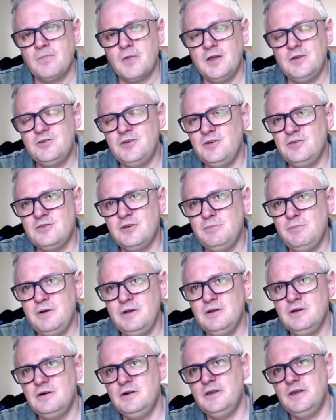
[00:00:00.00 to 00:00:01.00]
It seems to
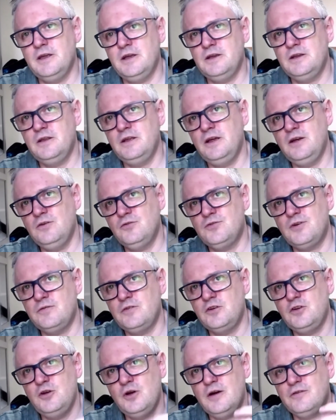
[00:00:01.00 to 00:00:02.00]
me like it's
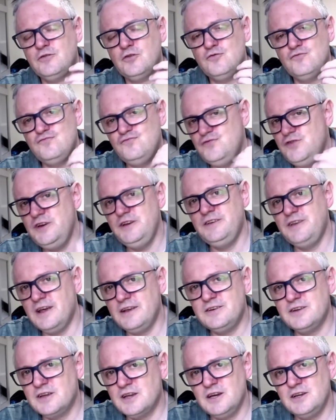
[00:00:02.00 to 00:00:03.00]
something you have to
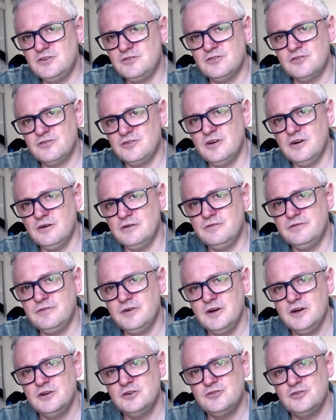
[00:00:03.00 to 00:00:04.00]
rededicate
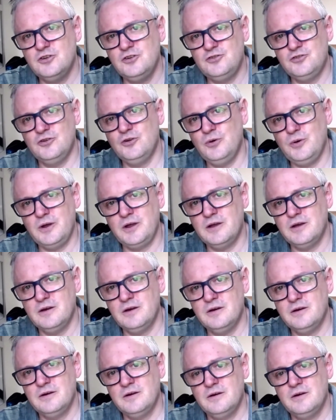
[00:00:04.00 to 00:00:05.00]
yourself to doing.
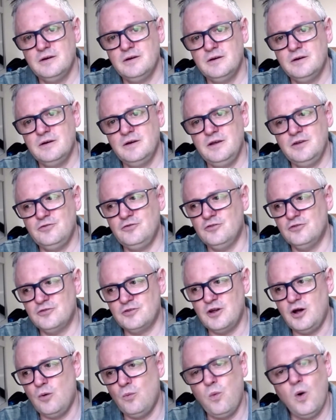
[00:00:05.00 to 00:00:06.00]
It's
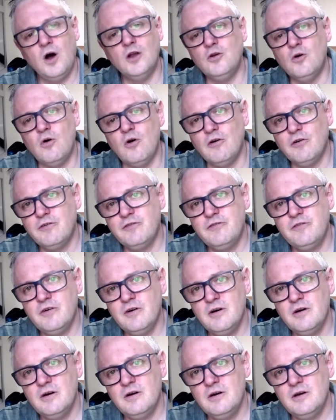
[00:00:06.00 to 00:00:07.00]
not a one-off.
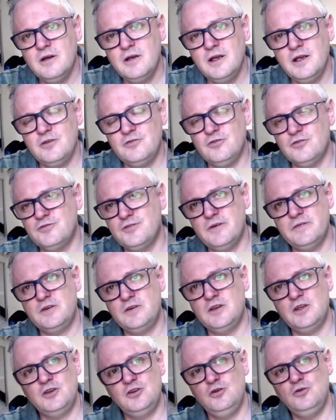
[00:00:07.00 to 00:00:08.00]
It's not
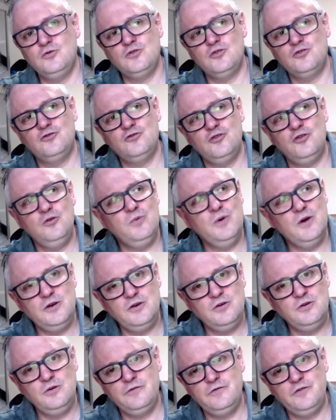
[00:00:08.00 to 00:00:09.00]
something that you just do
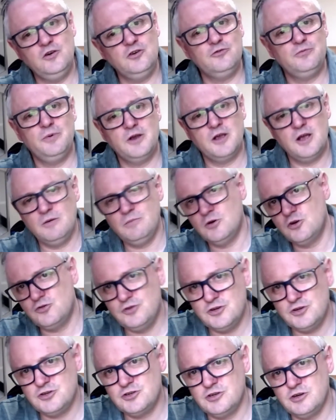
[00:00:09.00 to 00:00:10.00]
when you first become a
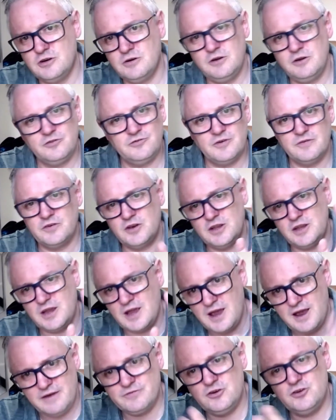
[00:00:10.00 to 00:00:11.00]
Christian. It's something that you
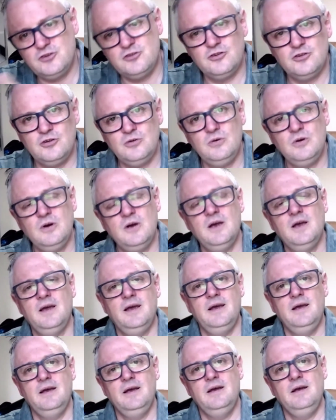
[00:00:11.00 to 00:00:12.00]
have to do
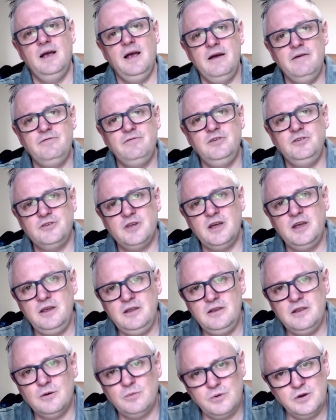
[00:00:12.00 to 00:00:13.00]
every
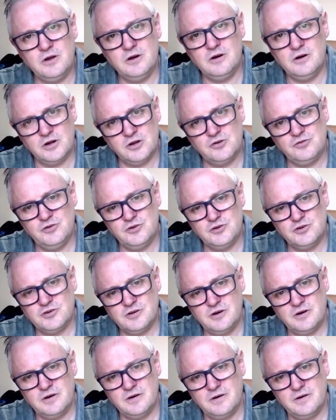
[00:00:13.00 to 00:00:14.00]
day that we are a Christian.